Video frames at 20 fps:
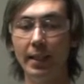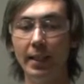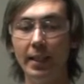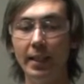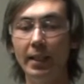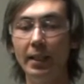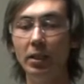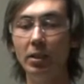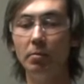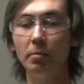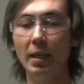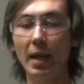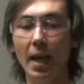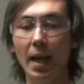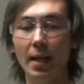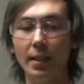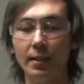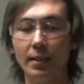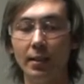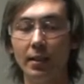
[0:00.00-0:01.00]
Helium
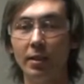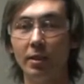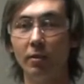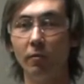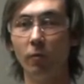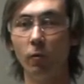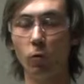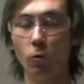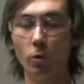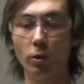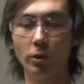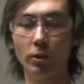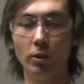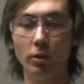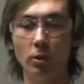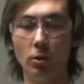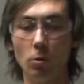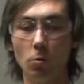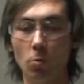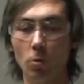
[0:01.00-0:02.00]
gas is
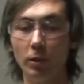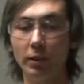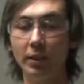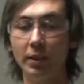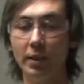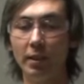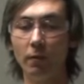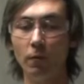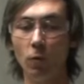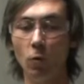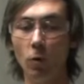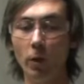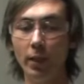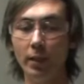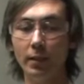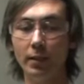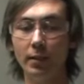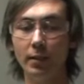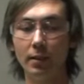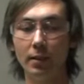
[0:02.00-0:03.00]
forced towards the
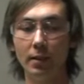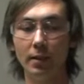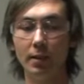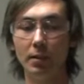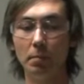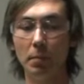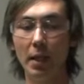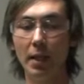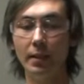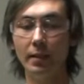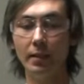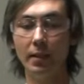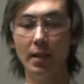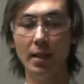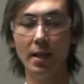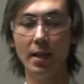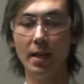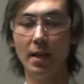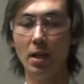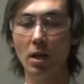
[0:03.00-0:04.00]
void
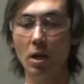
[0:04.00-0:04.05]
space